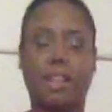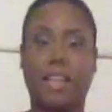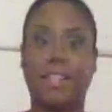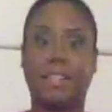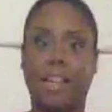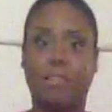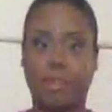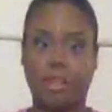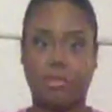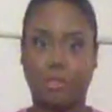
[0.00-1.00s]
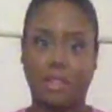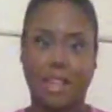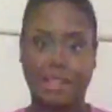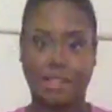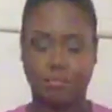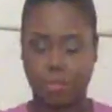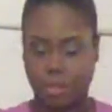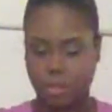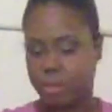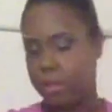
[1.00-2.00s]
I got tired of paying $40 a
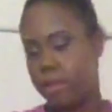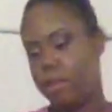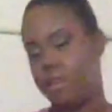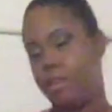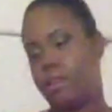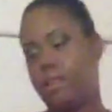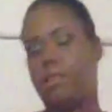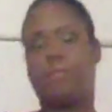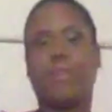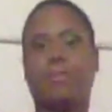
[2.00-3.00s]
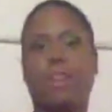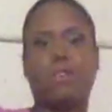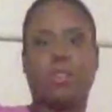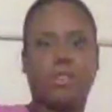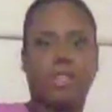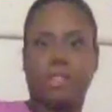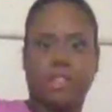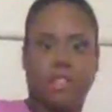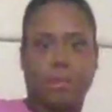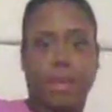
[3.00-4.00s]
month. I'm not going to go to the
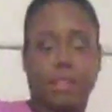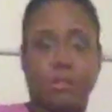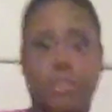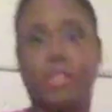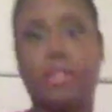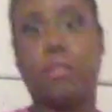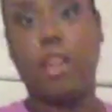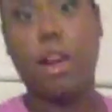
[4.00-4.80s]
gym. I can do that stuff at